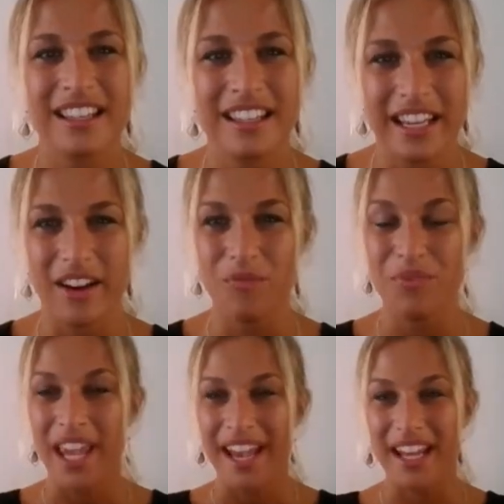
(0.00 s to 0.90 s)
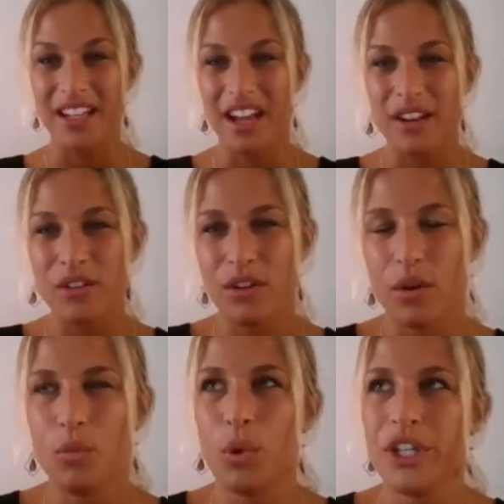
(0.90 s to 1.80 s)
Yeah.
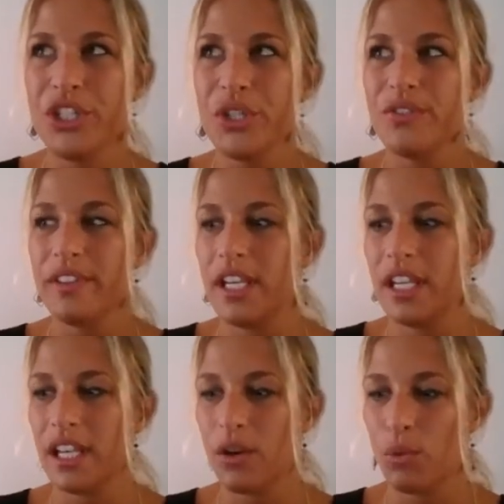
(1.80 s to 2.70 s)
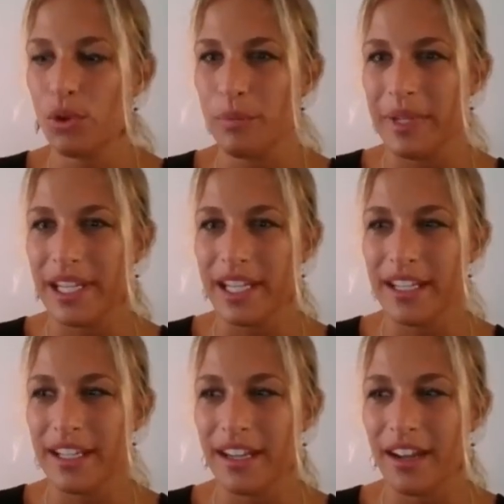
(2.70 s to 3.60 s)
And what do you think would
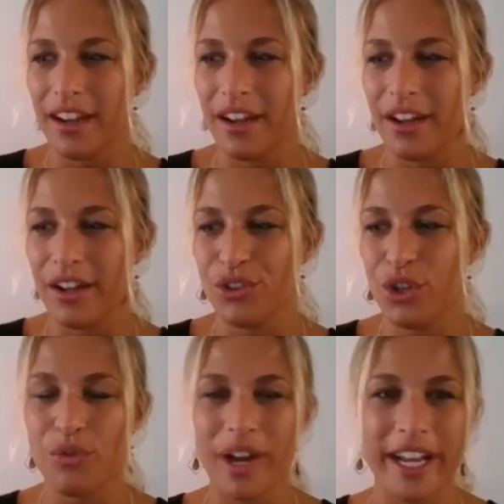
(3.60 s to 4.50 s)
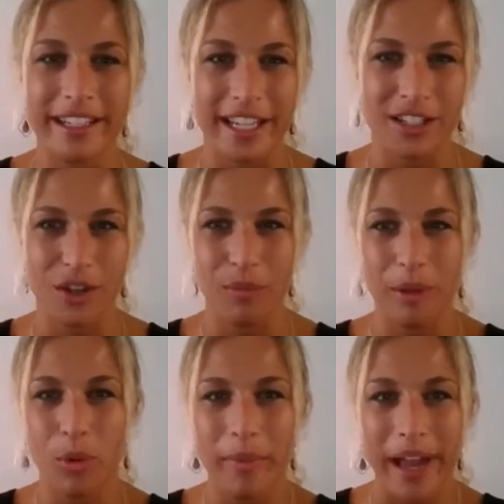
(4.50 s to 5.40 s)
be the right age? So
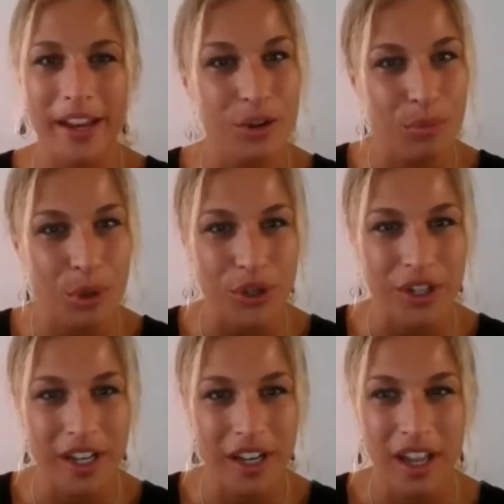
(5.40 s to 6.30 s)
people buy your book.